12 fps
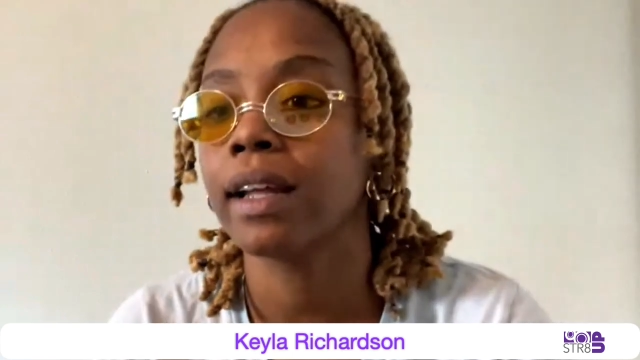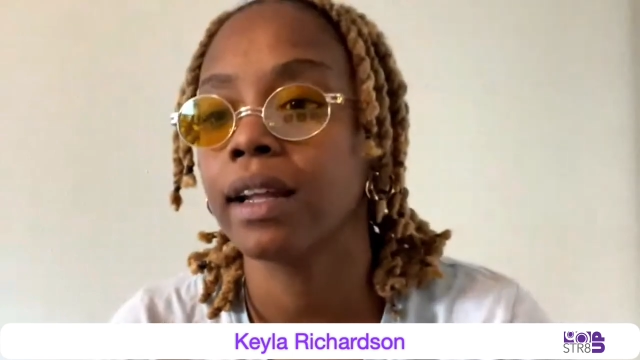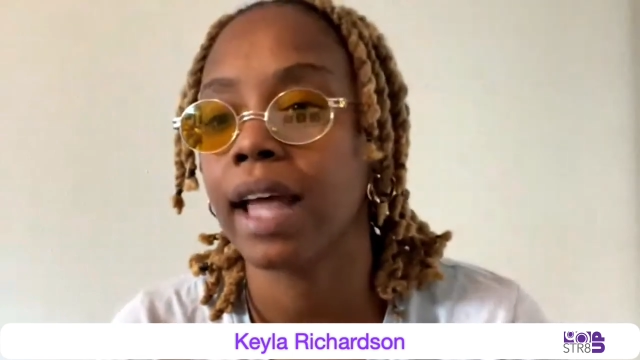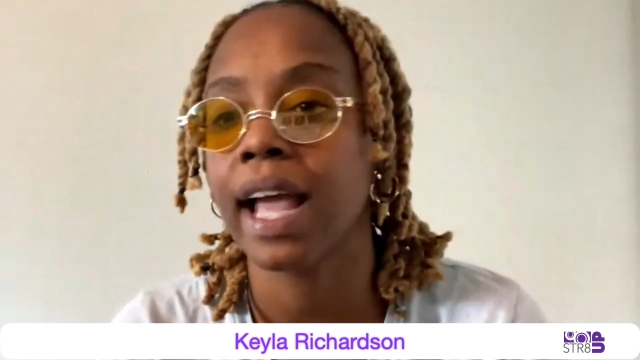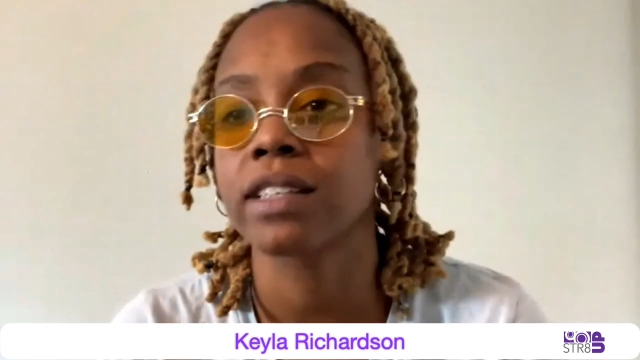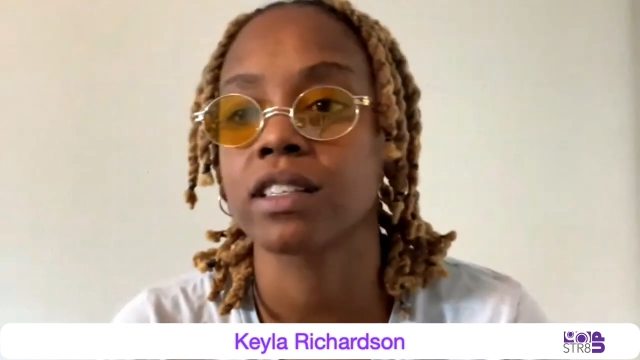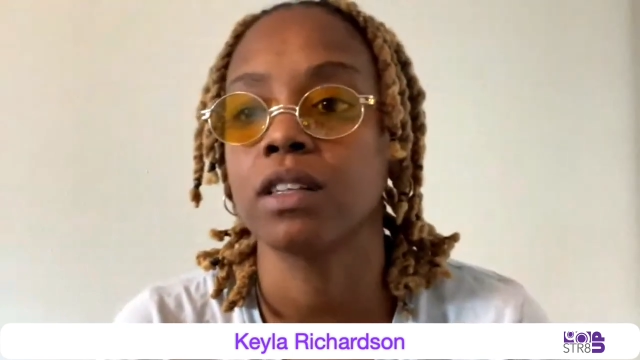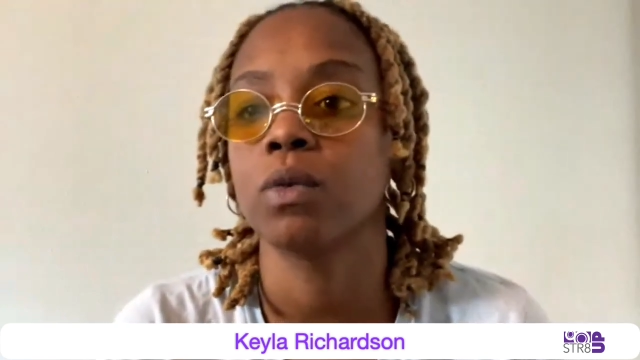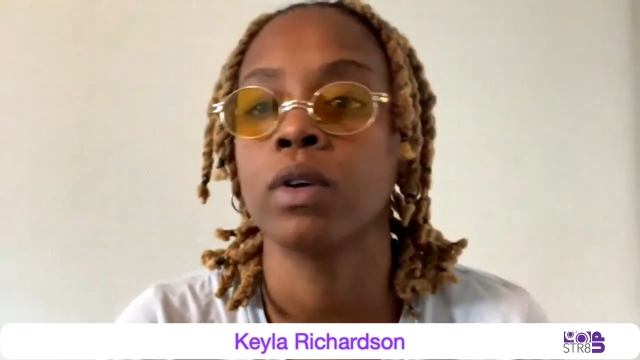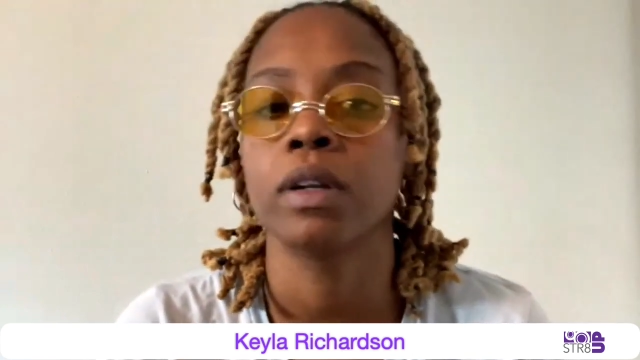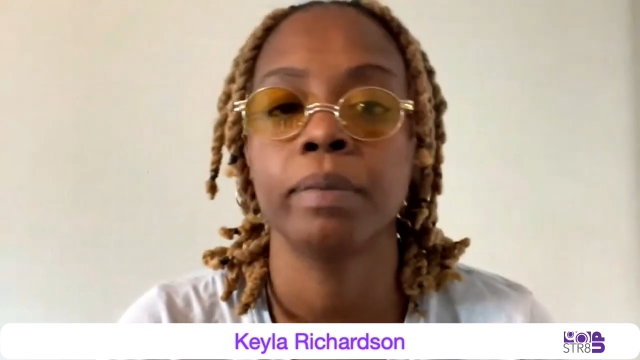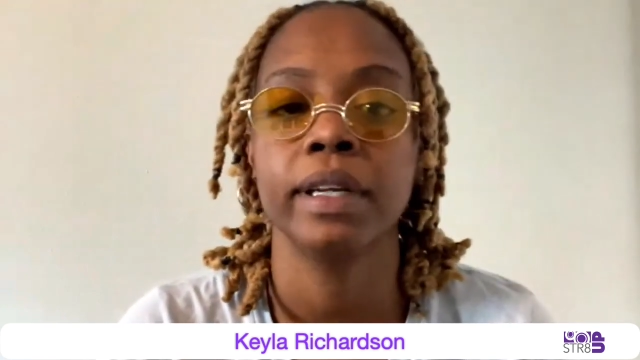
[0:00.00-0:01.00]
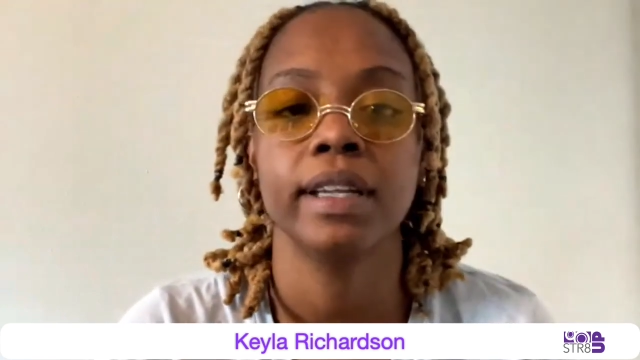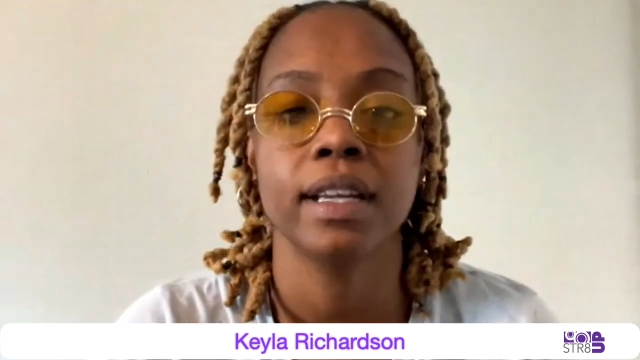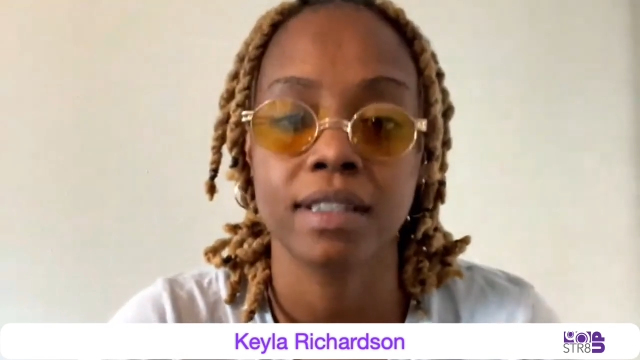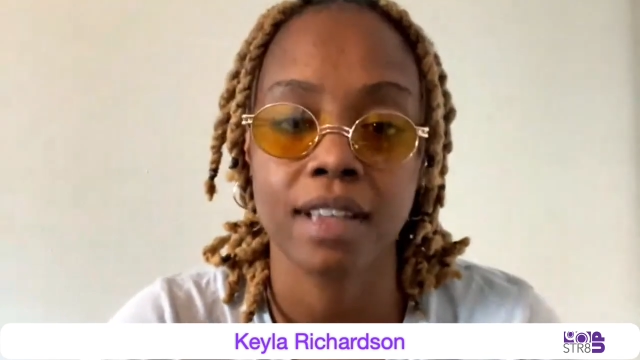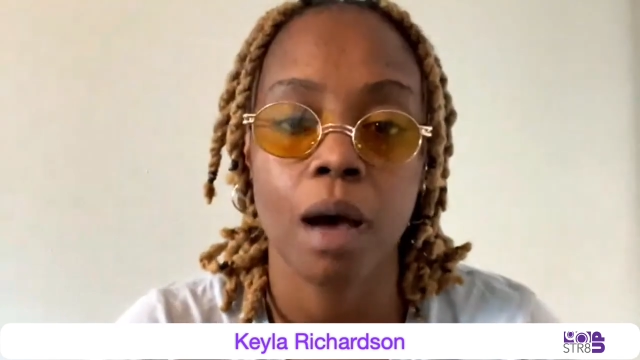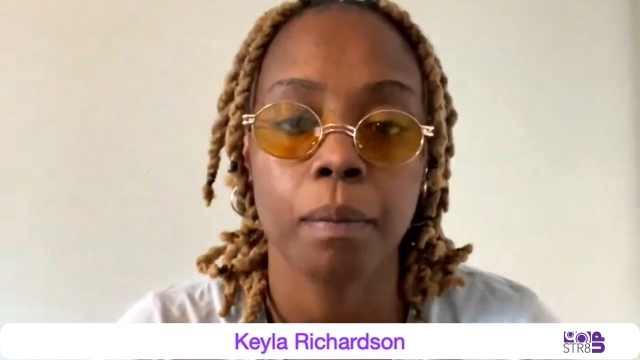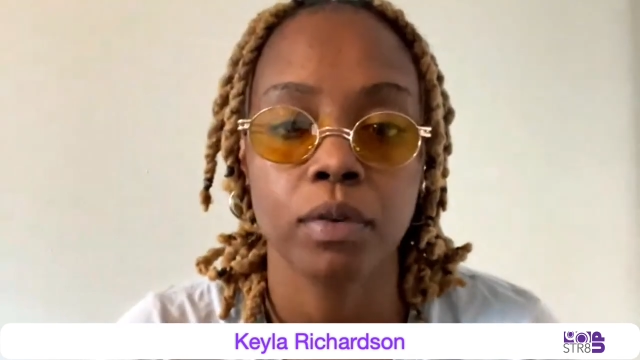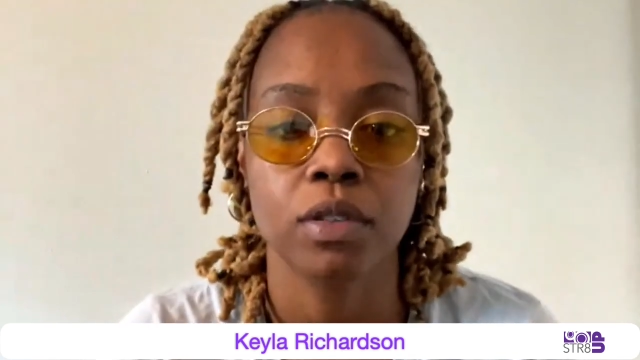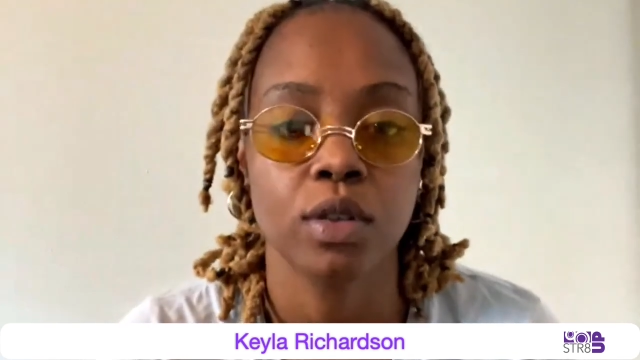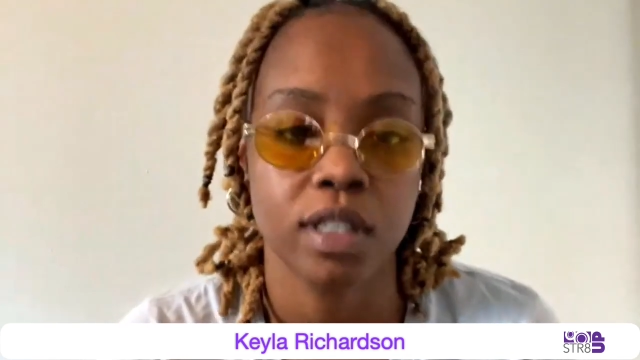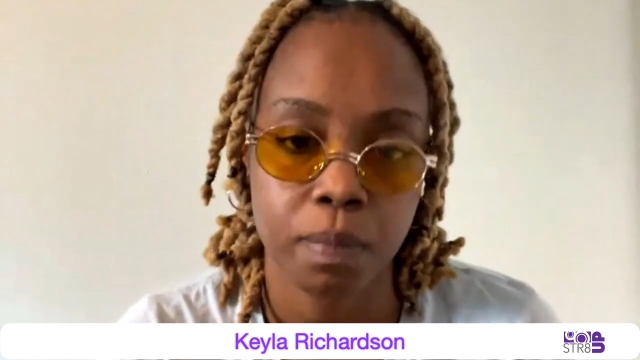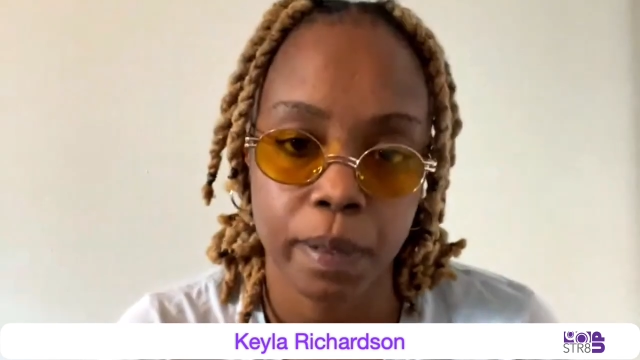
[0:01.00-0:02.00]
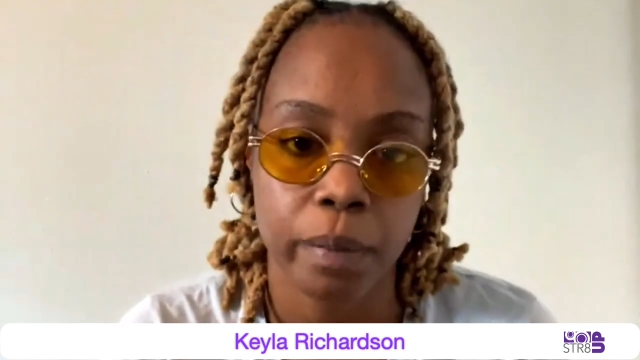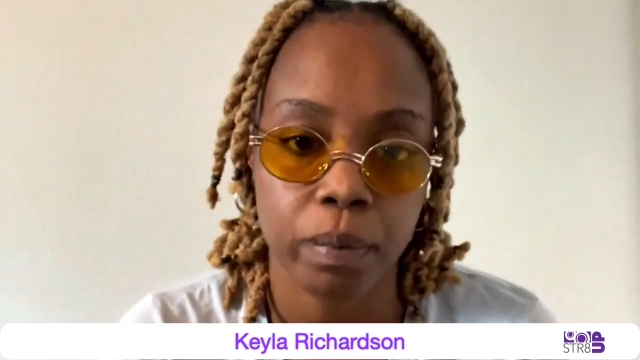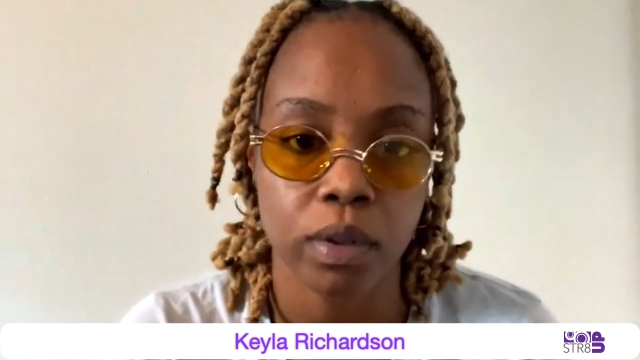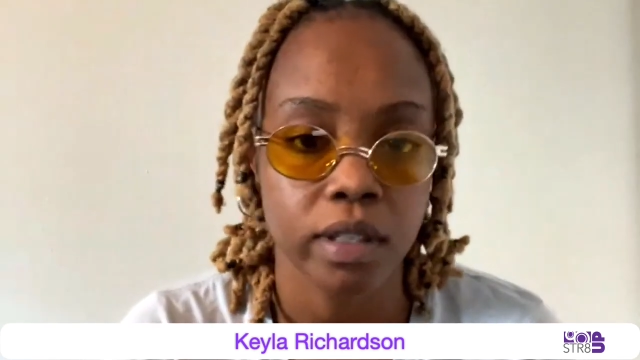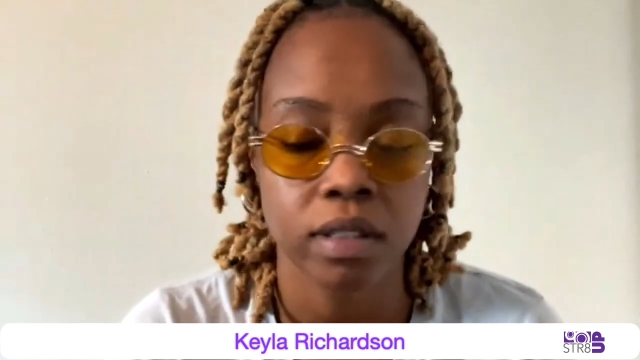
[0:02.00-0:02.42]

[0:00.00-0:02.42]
and actually want to be an example to his people.